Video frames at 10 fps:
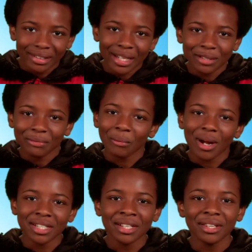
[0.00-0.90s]
Thanks for
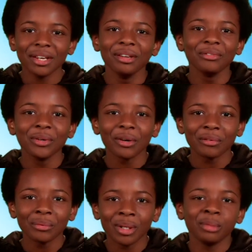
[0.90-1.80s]
watching the interview,
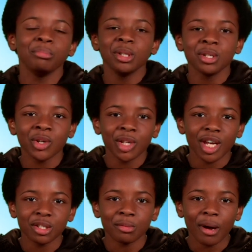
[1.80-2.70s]
everyone. Be sure and
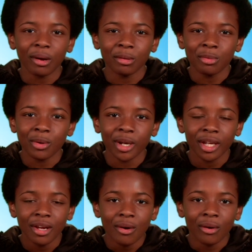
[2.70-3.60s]
catch About a Boy
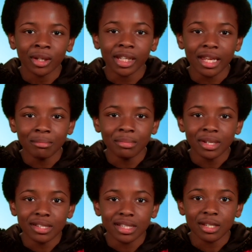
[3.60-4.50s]
on
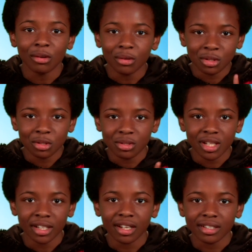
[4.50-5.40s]
NBC on
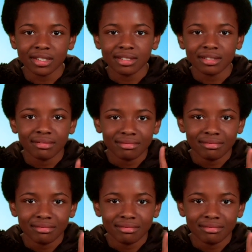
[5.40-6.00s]
Tuesday nights.